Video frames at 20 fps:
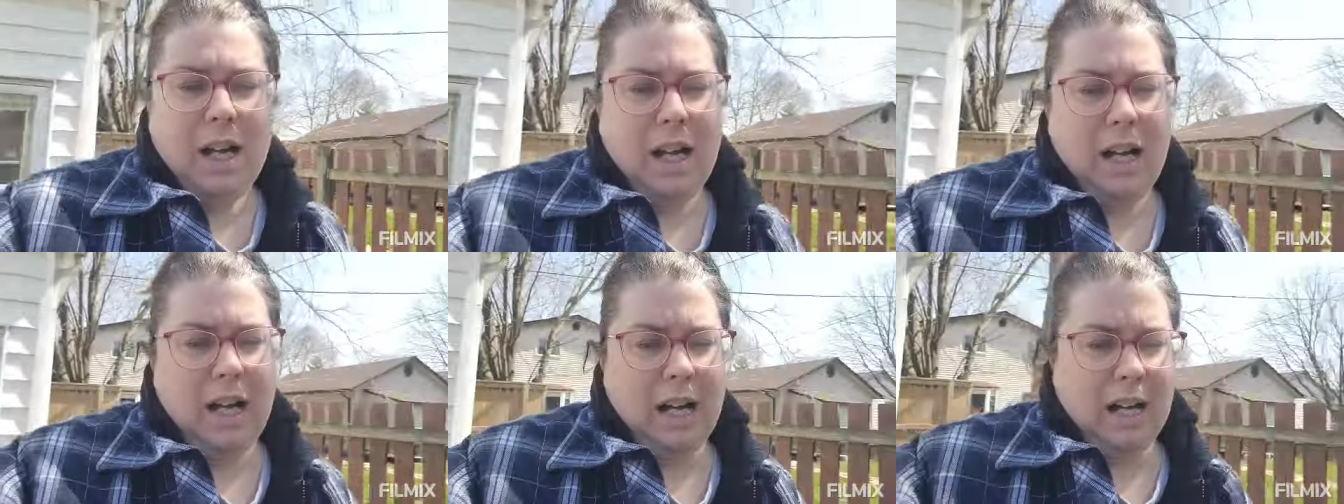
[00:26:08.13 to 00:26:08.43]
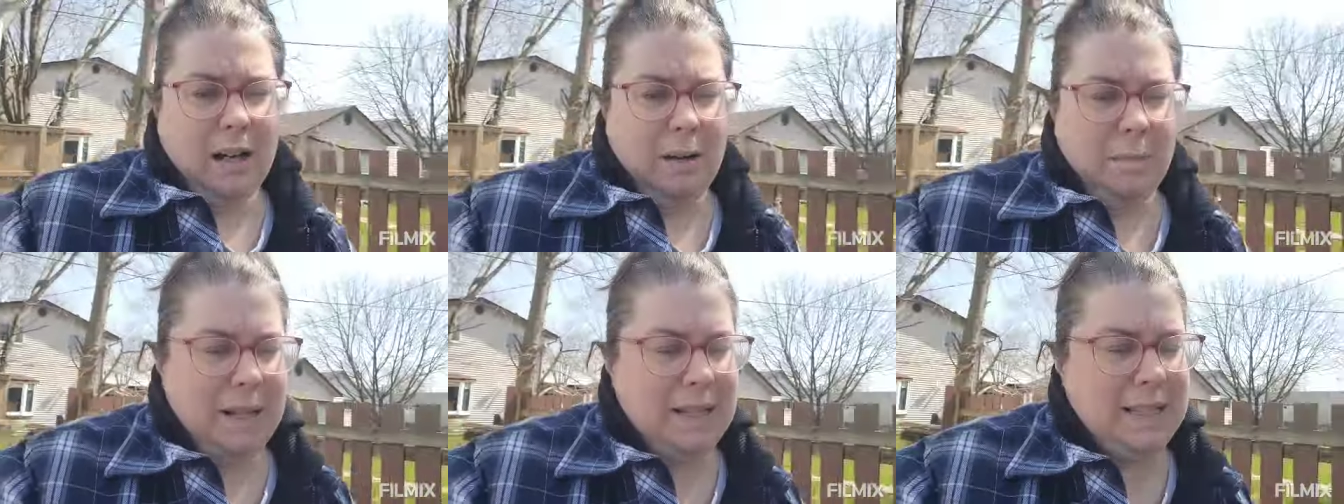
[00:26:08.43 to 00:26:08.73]

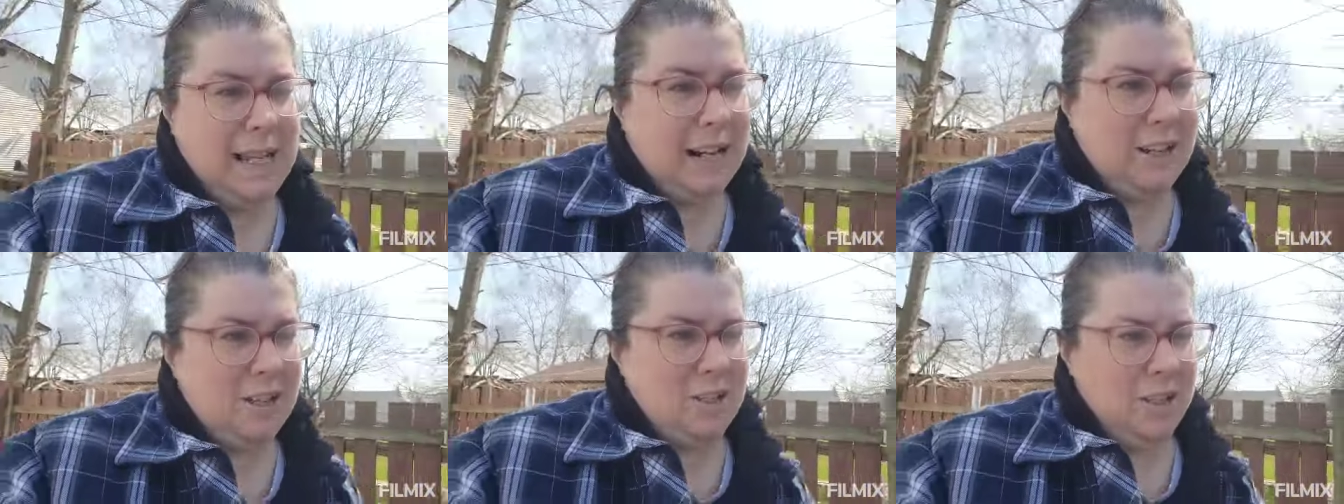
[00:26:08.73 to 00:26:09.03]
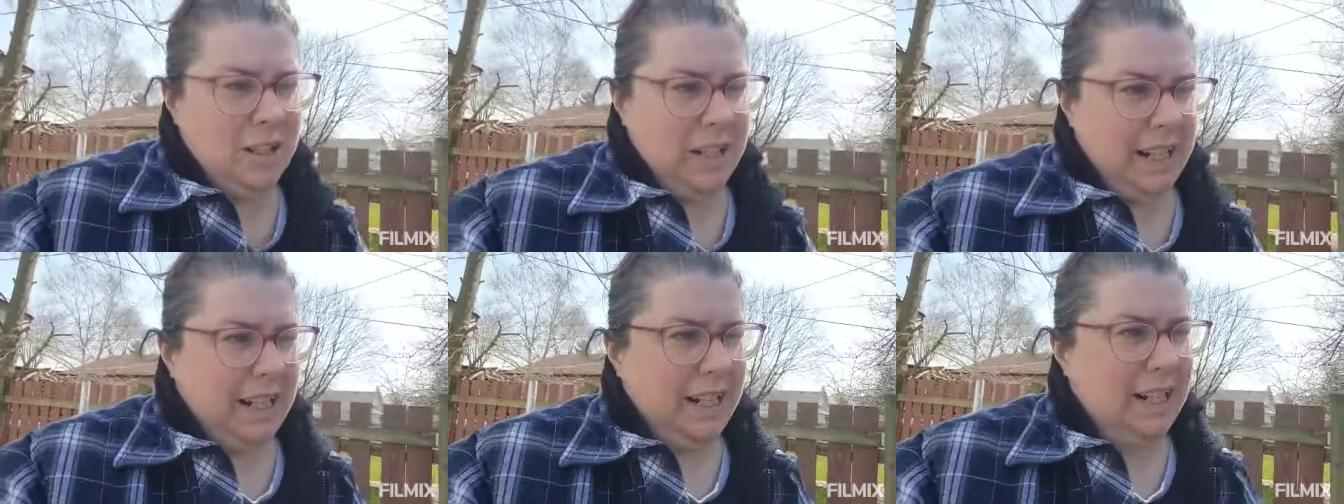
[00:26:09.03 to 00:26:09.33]
Uh, but it's
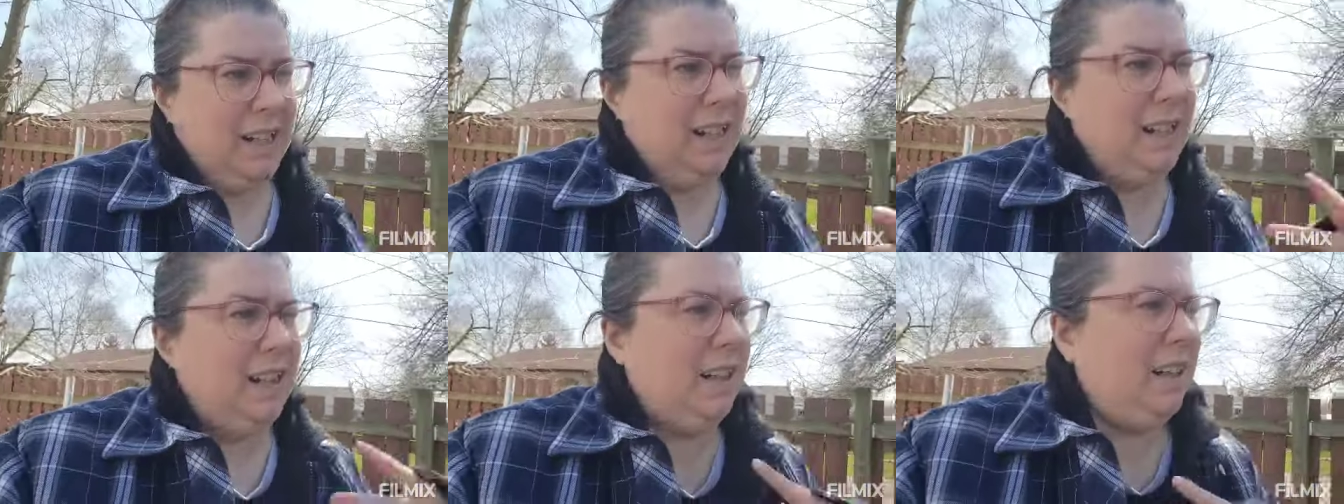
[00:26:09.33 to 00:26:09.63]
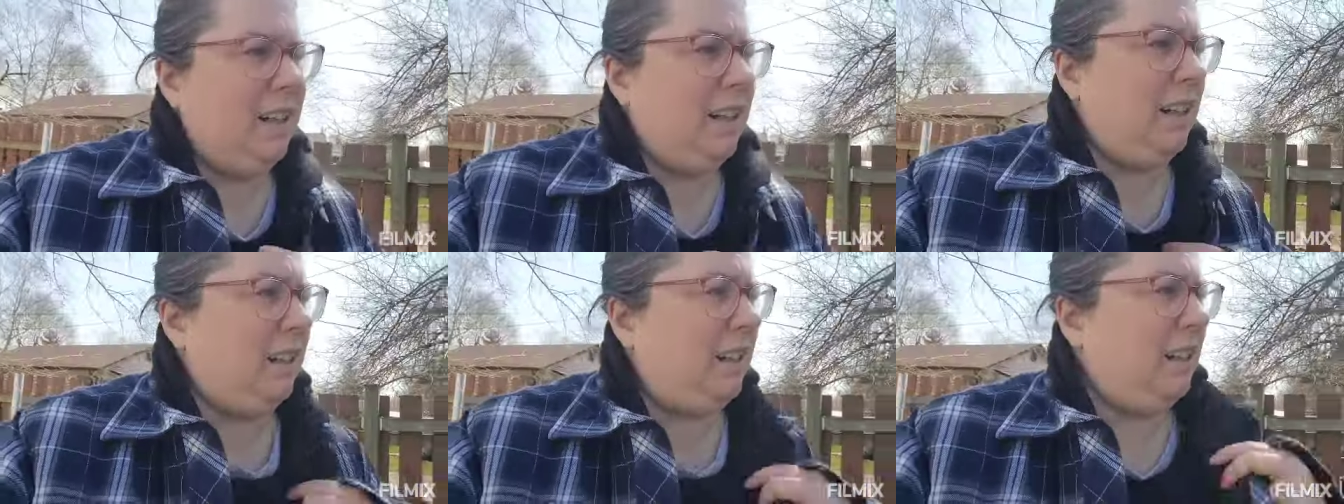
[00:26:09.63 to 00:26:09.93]
actually
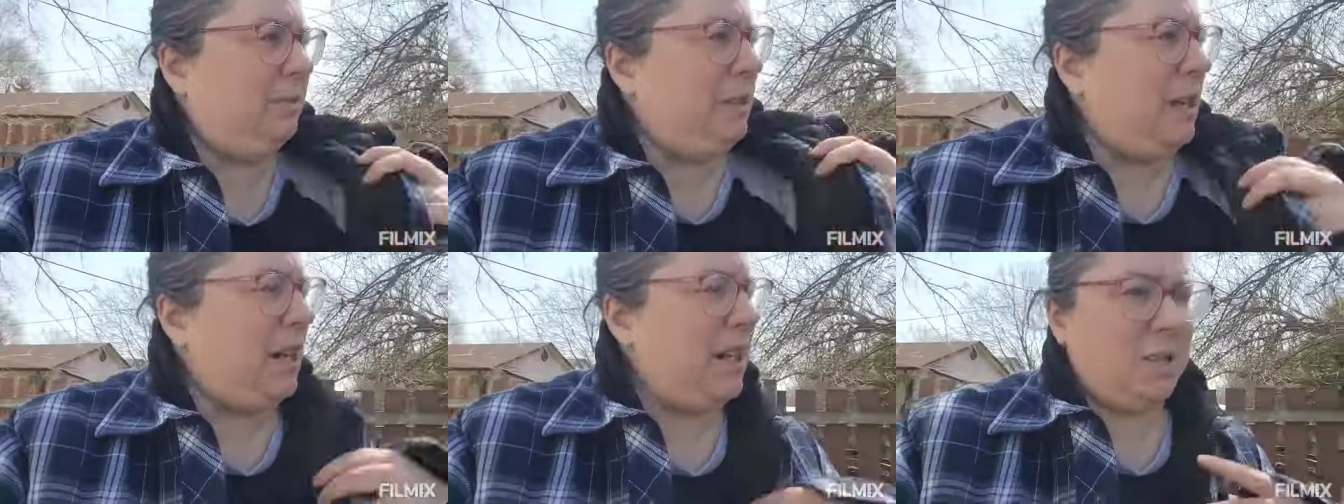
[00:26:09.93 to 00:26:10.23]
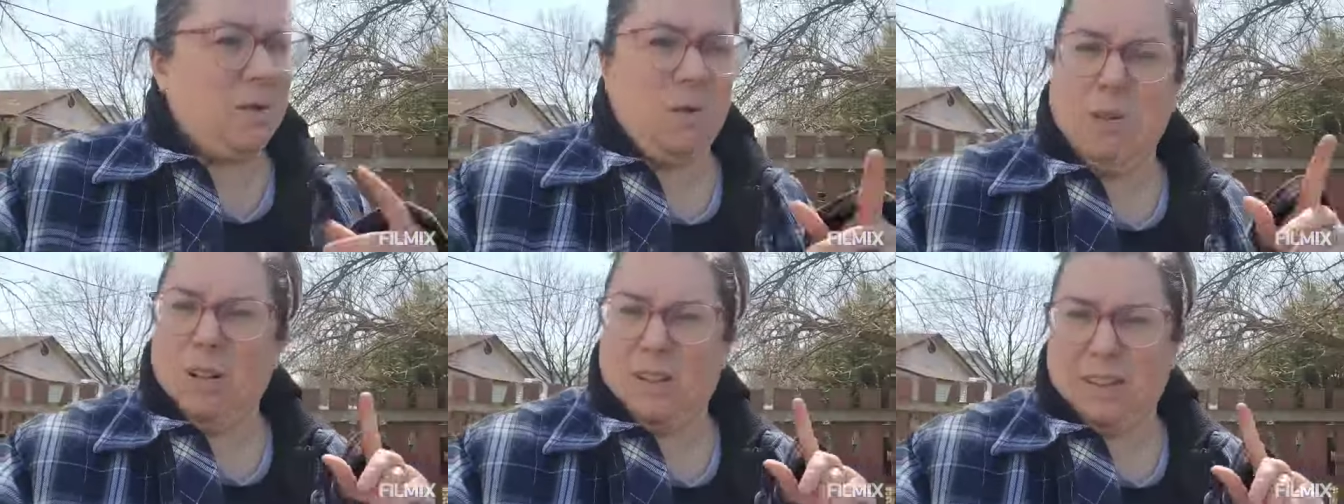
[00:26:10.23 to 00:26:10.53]
uh, not
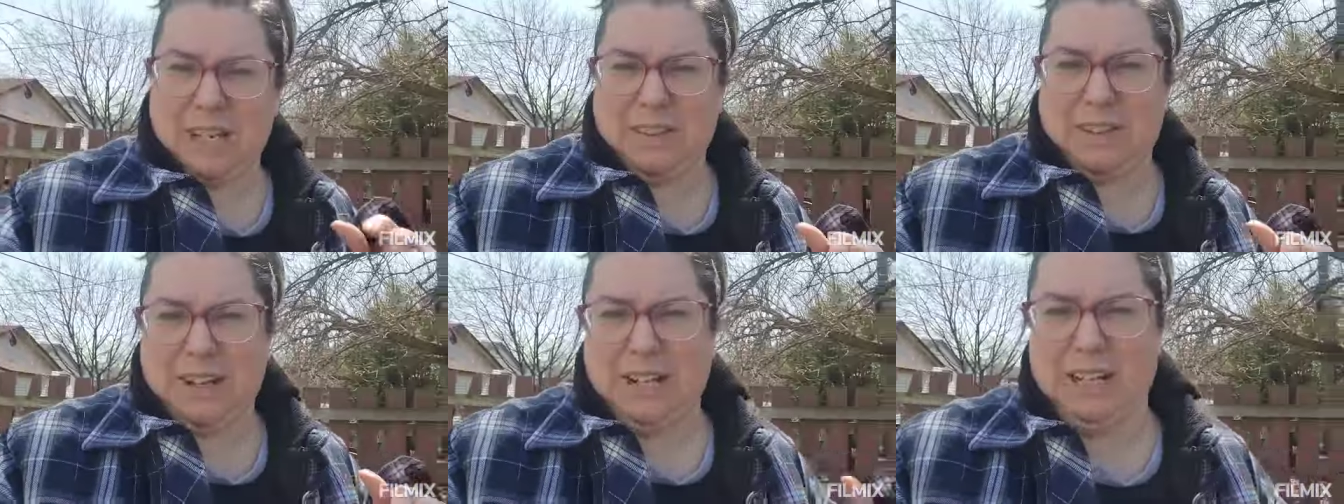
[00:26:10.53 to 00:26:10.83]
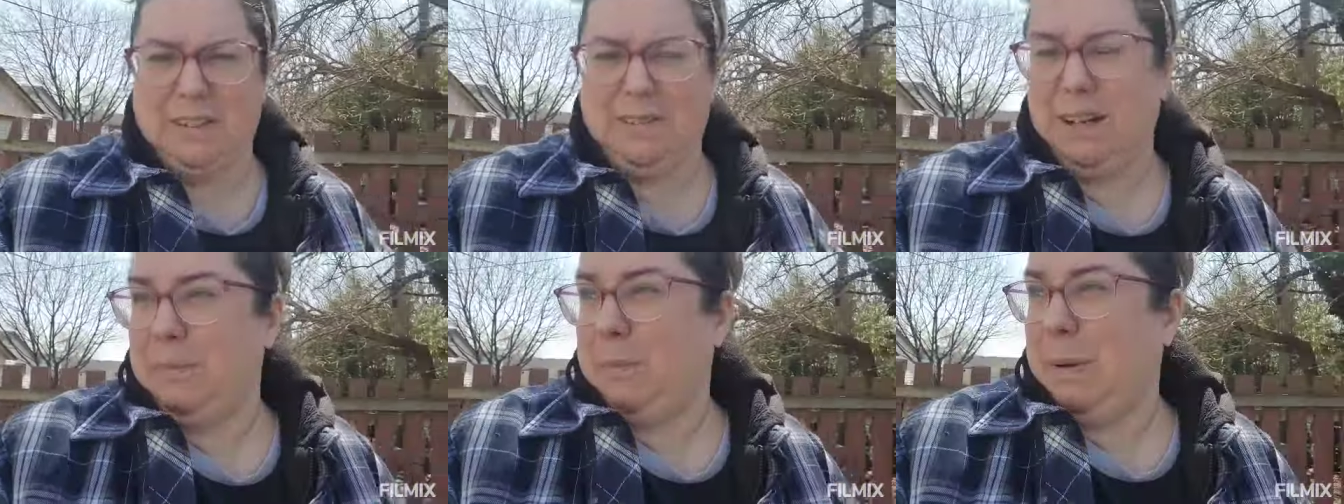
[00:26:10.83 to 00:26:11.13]
as cool as I thought
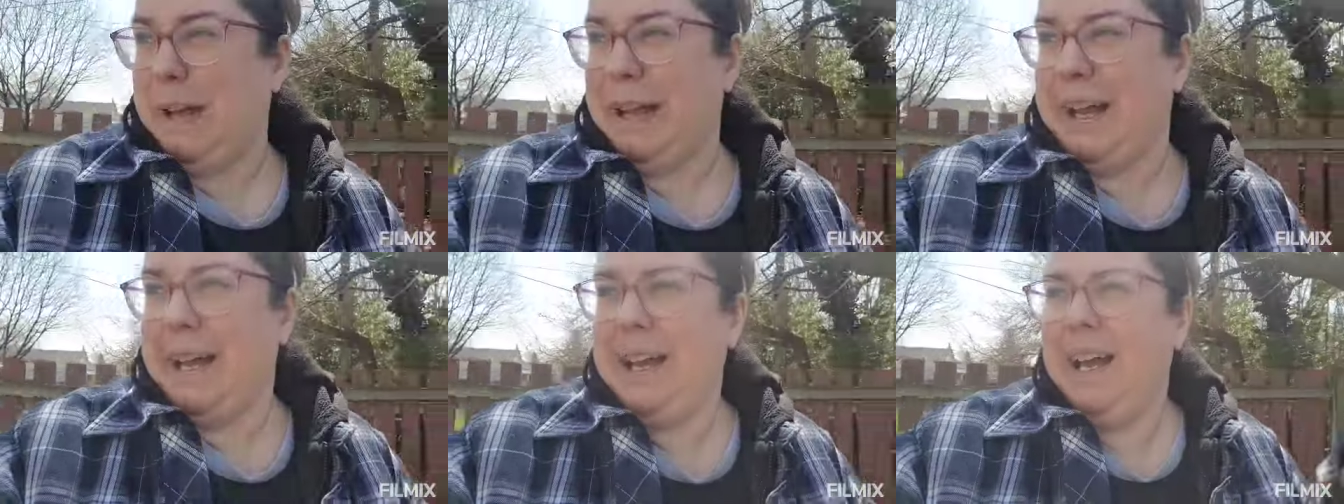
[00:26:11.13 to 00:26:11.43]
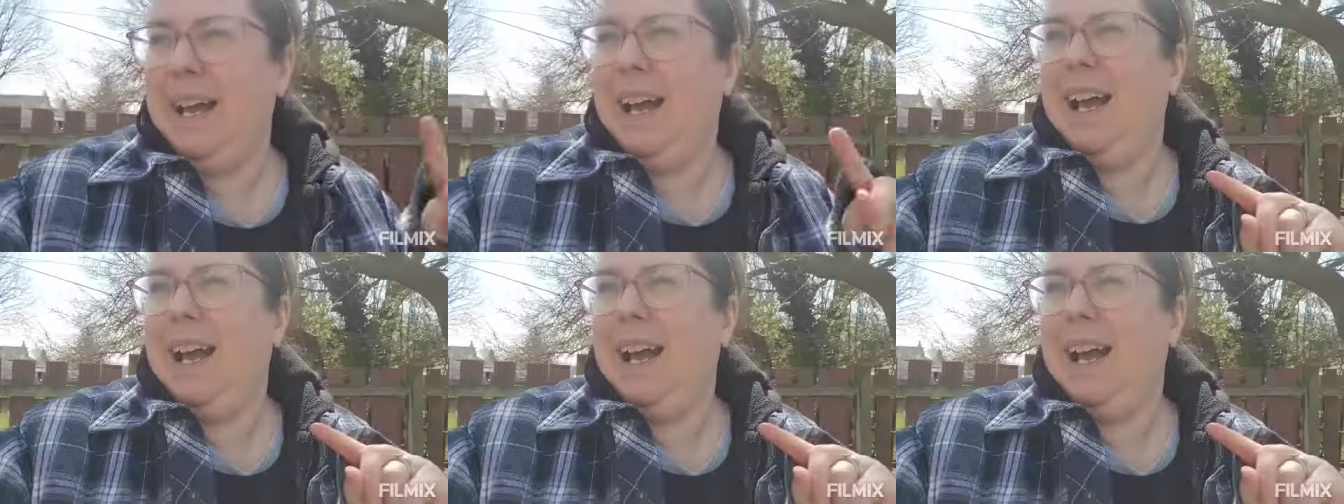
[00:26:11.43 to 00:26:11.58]
it would be.